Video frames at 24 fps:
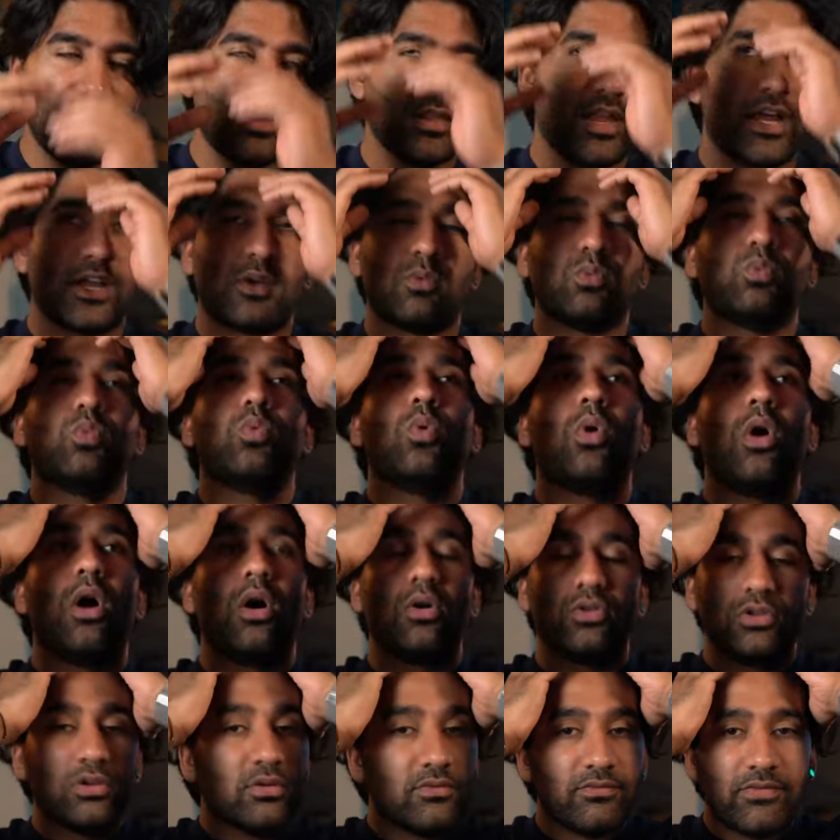like,
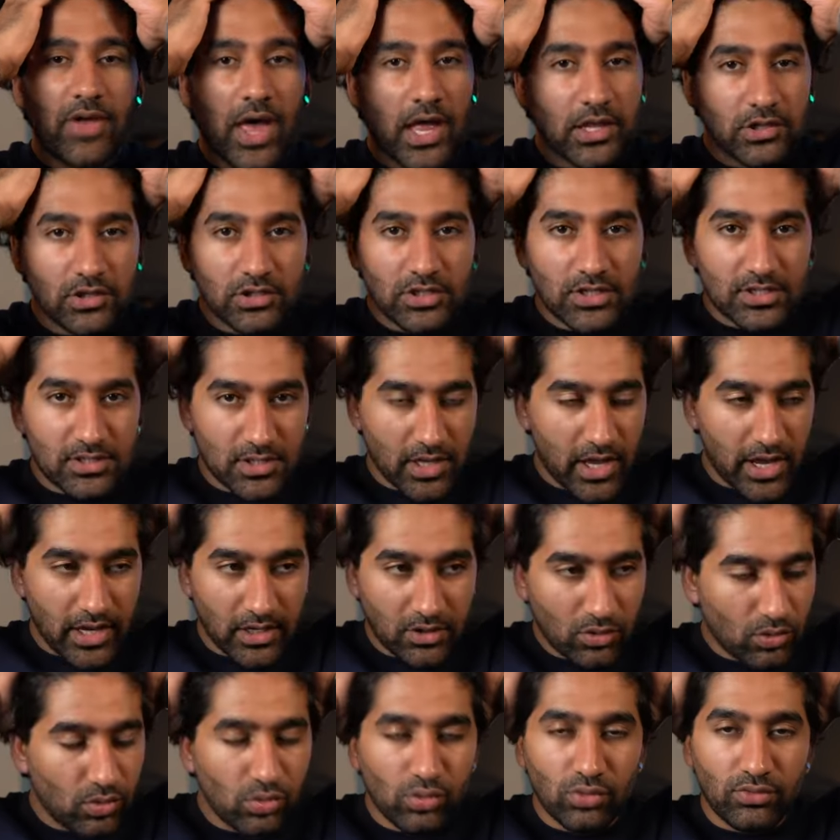whoa, your value just
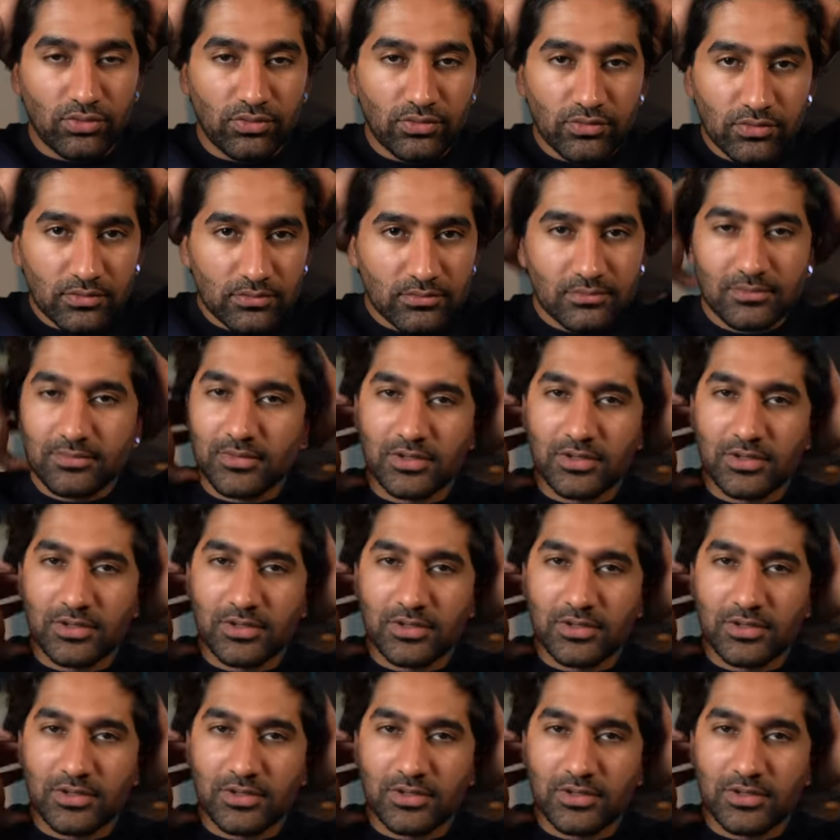like, oof,